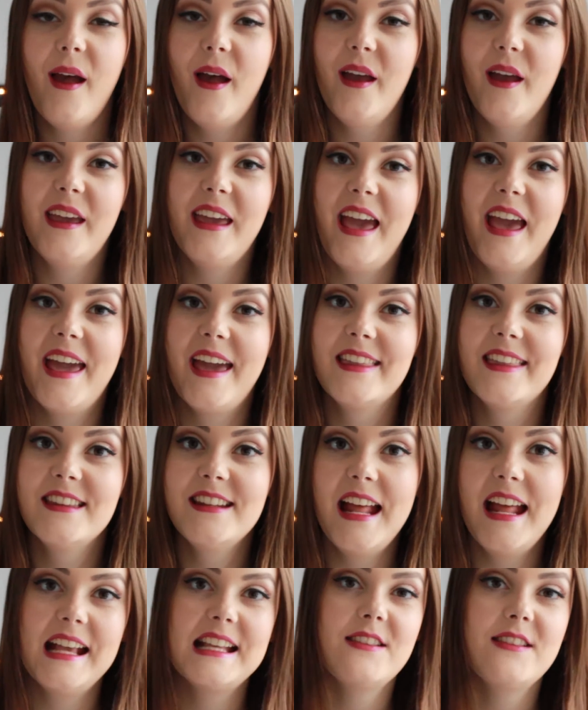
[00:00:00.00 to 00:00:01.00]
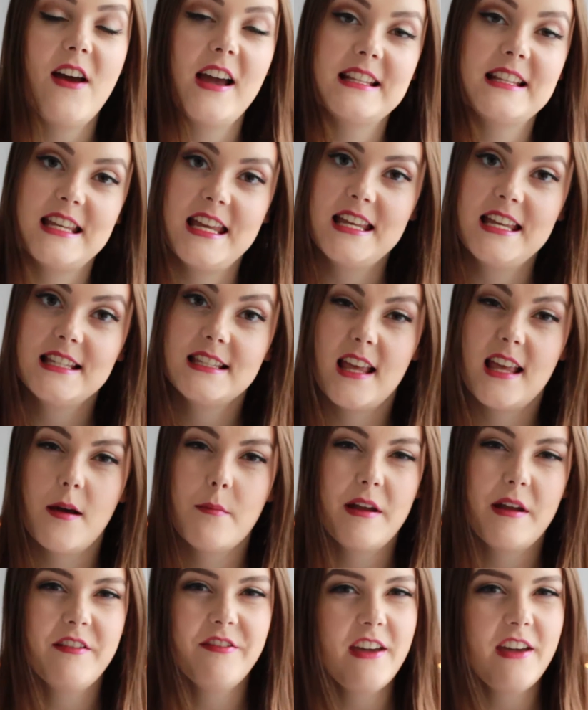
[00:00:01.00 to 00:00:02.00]
Okay, and the next fact is that
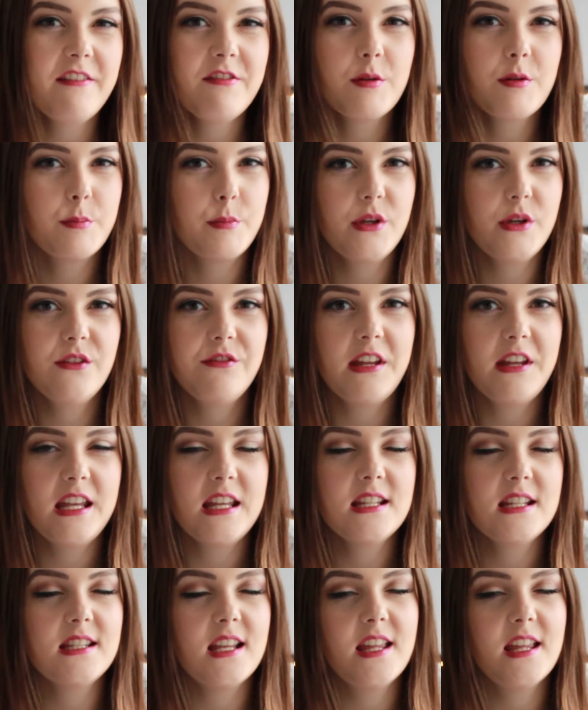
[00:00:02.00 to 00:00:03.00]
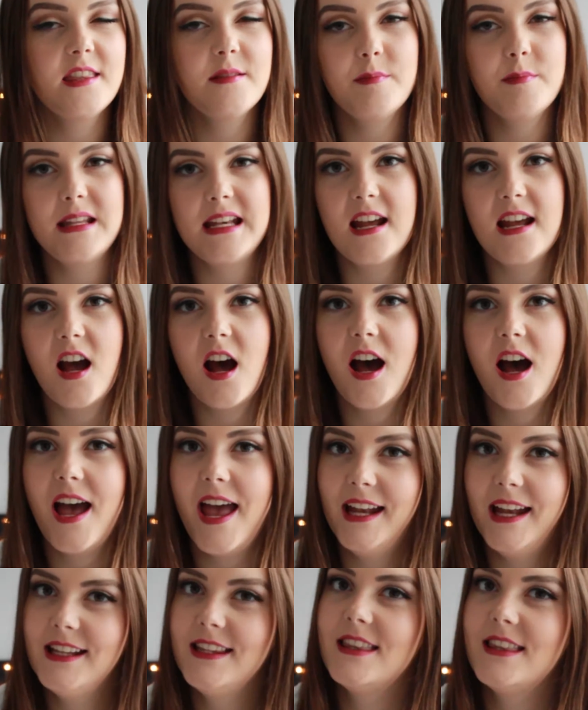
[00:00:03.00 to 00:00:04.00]
my favourite movies at the minute are
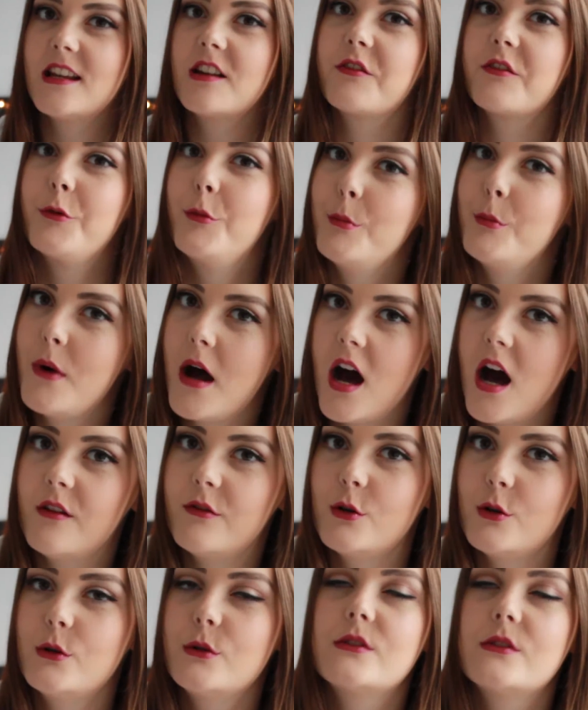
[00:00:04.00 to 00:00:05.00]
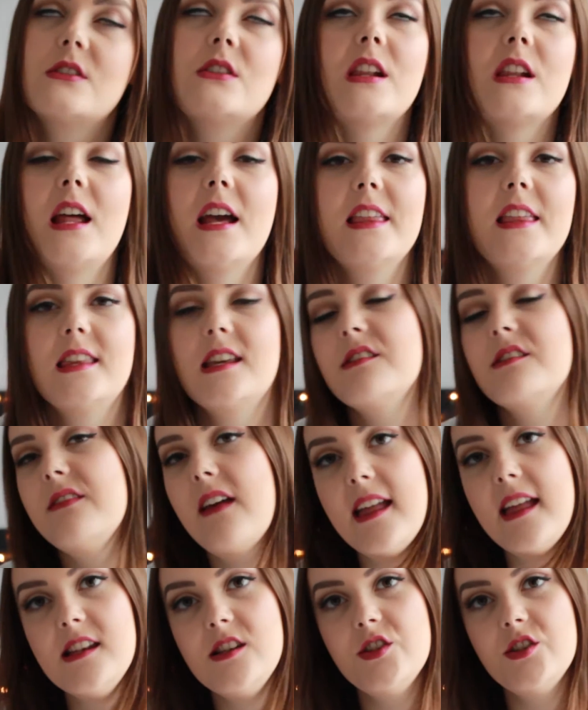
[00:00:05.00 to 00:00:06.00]
anything from Marvel, so like The
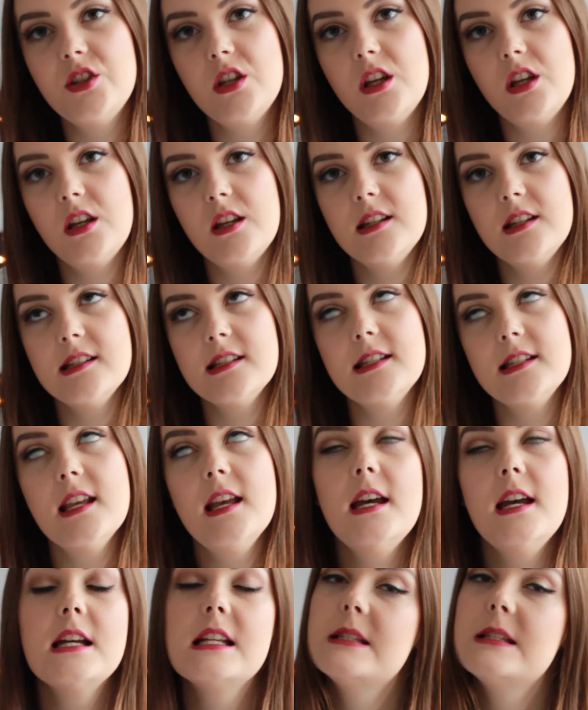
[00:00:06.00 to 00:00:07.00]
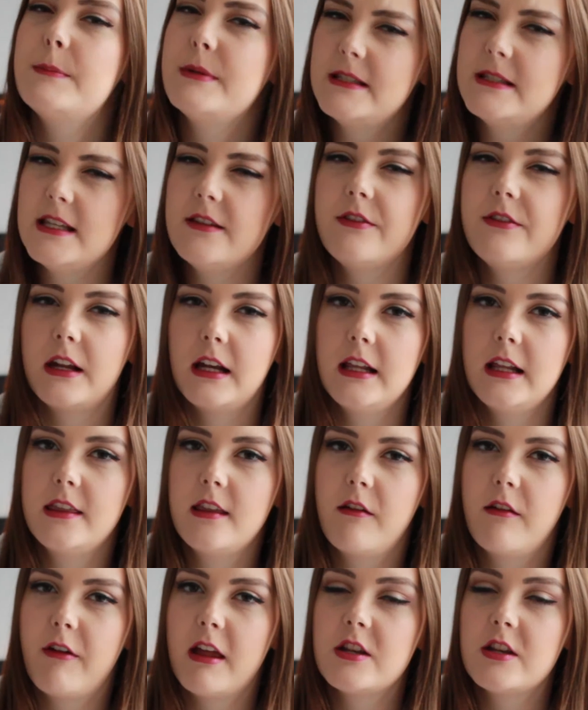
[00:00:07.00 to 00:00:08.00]
Avengers, specifically
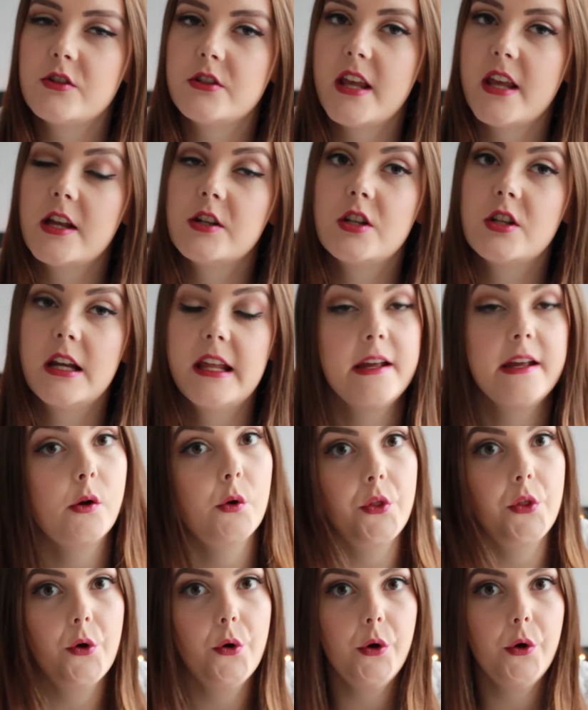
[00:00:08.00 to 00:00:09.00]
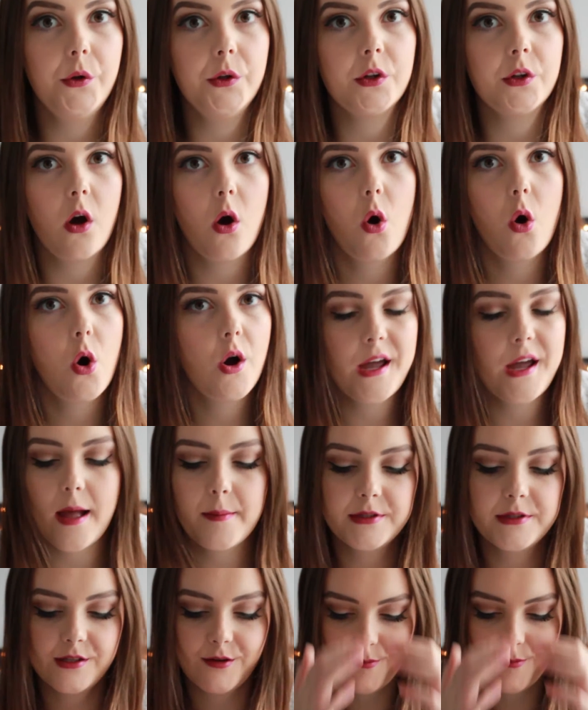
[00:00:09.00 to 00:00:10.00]
The Avengers actually, or The Hulk or Captain